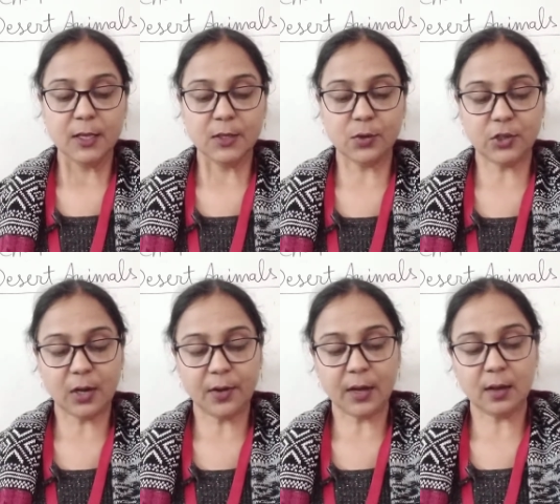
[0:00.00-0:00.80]
So
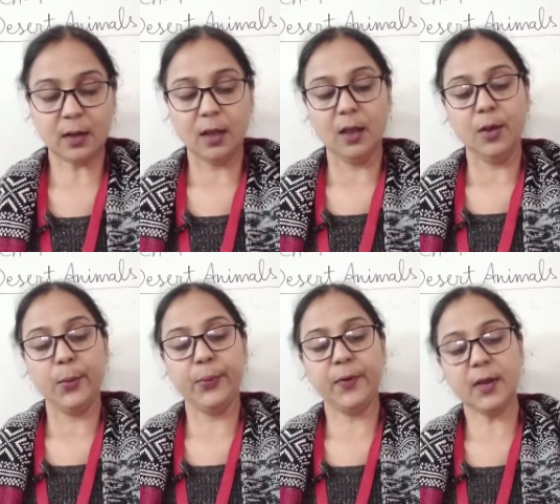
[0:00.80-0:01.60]
children,
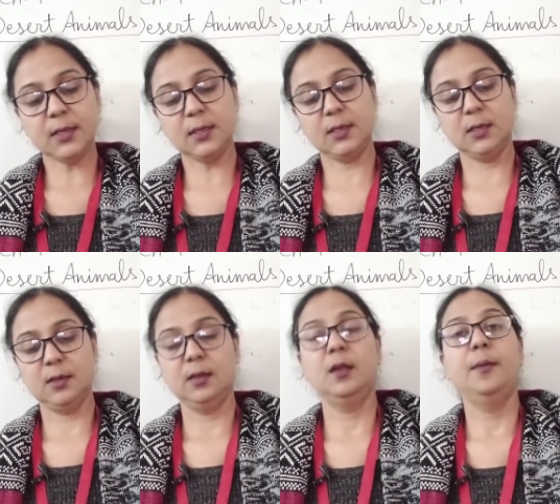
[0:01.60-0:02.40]
first
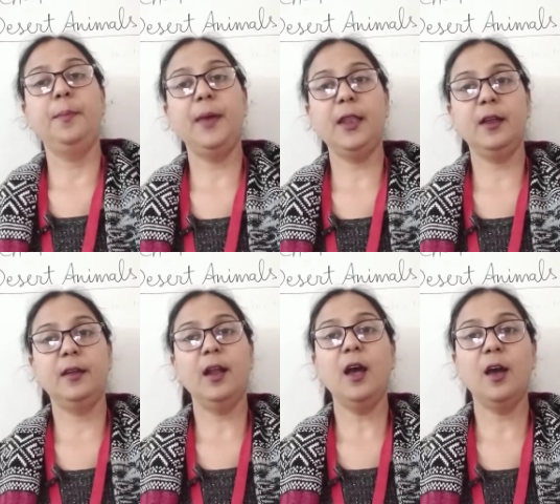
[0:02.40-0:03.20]

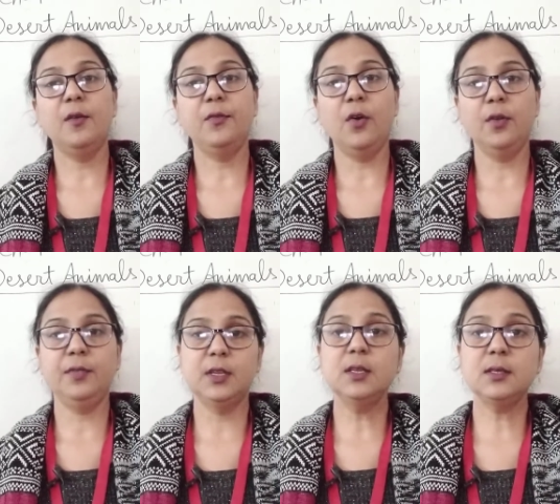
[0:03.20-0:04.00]
paragraph of
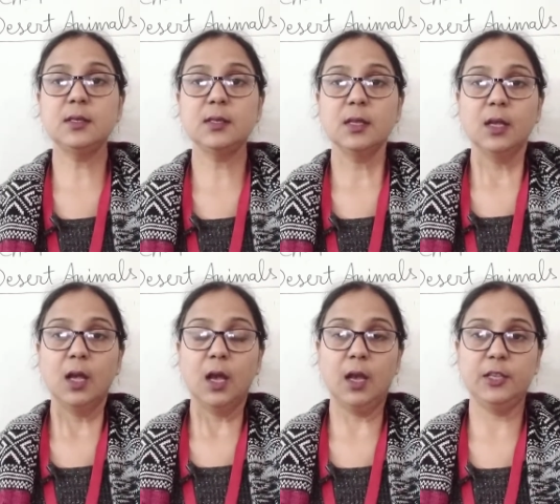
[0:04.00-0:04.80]
this
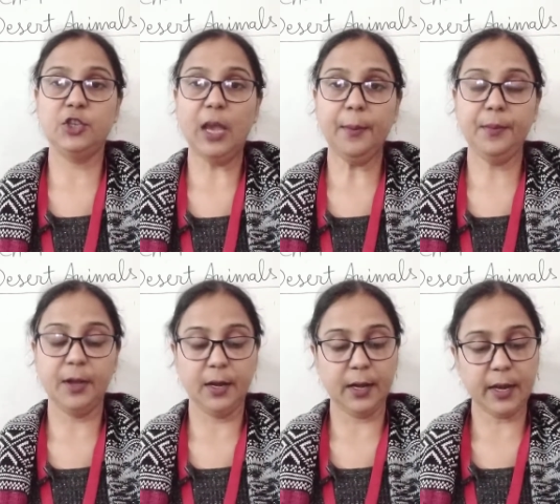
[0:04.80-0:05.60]

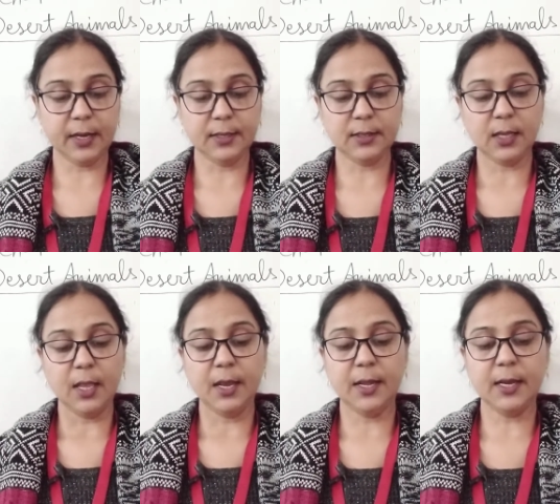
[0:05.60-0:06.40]
chapter is,
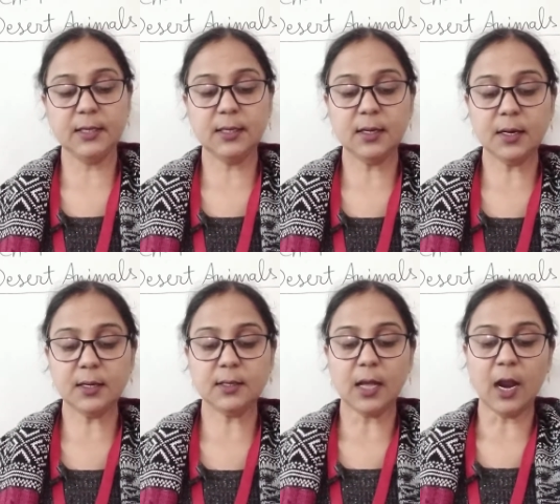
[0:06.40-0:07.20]

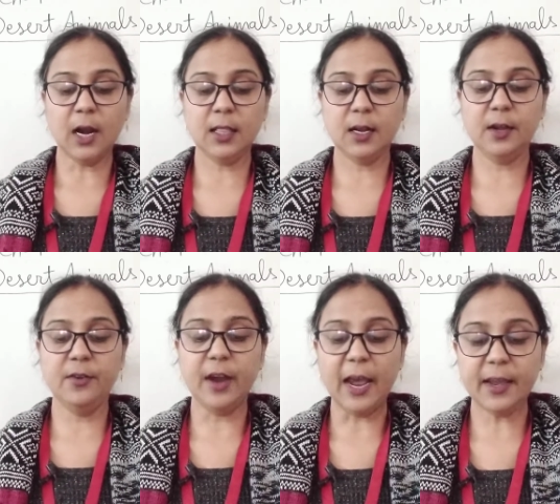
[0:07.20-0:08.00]
deserts are the
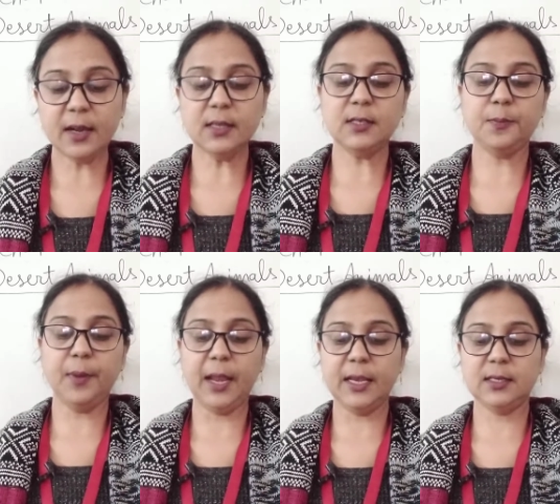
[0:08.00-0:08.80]
driest
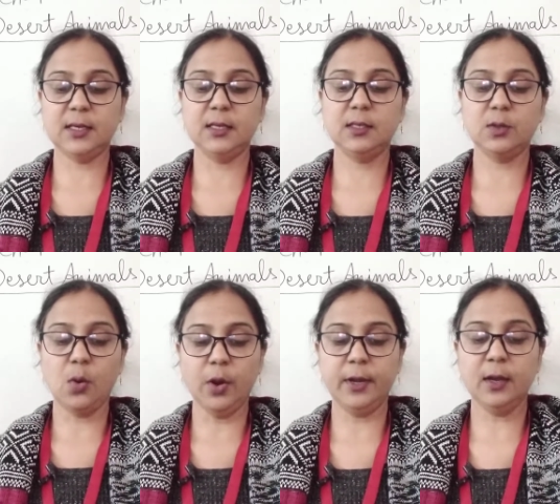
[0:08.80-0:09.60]
places
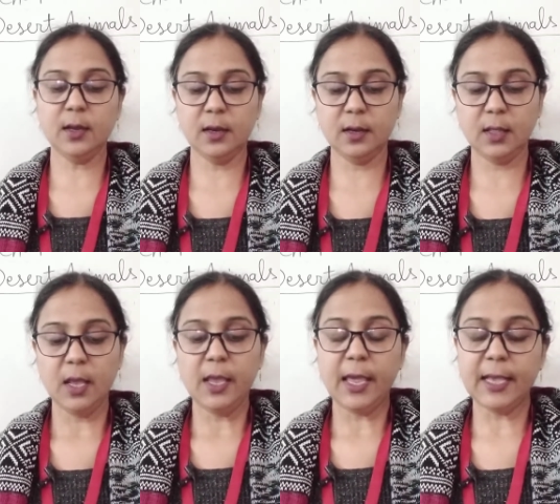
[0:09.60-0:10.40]
on earth
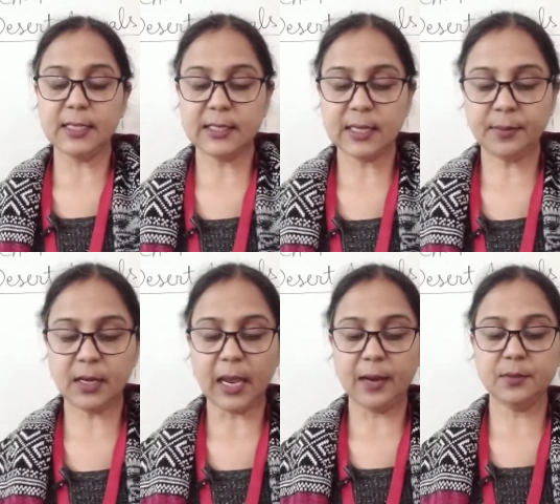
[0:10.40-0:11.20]
and
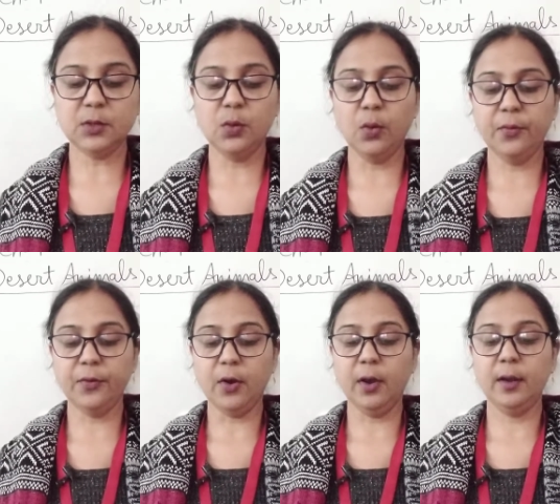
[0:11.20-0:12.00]
sometimes go
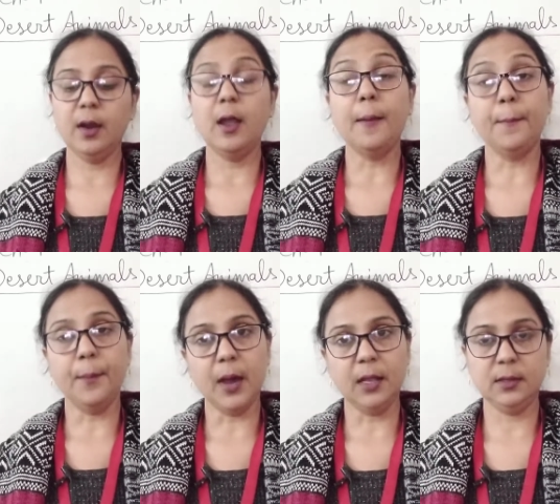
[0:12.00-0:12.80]
for
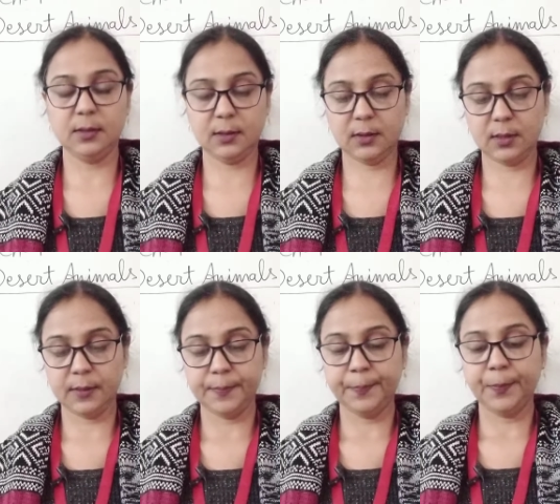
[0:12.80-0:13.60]
months